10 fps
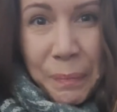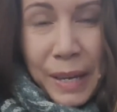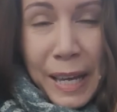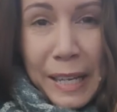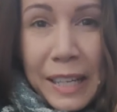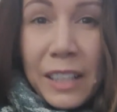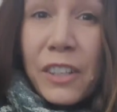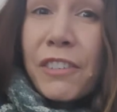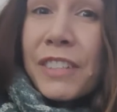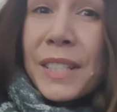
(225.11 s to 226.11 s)
but a
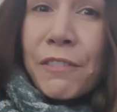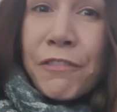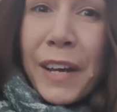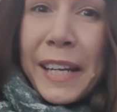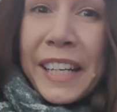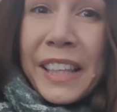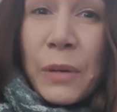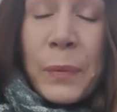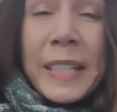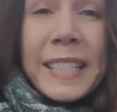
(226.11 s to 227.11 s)
lot of us are finding
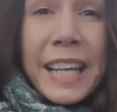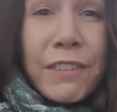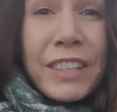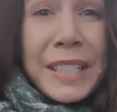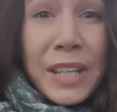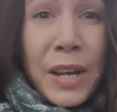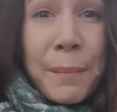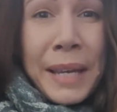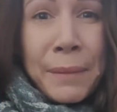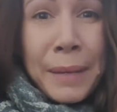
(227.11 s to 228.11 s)
that we're saving
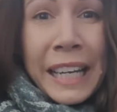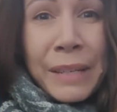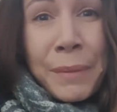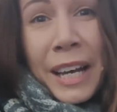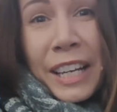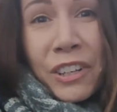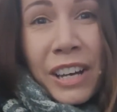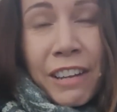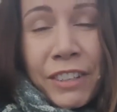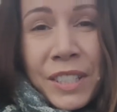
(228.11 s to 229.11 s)
time and money by
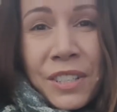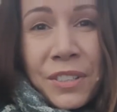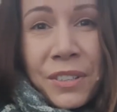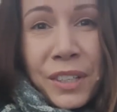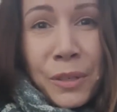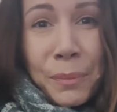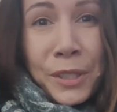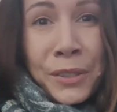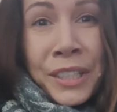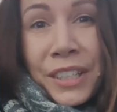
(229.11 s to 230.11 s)
not having to do the
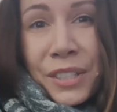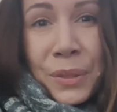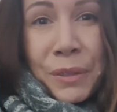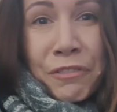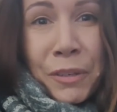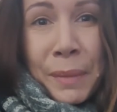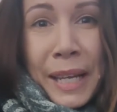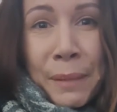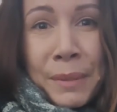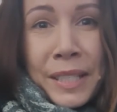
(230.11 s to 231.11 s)
commute to and from
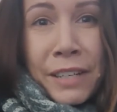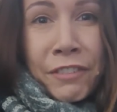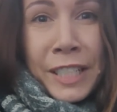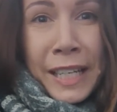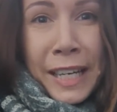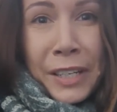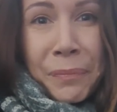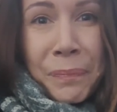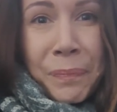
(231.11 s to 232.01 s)
campus every day.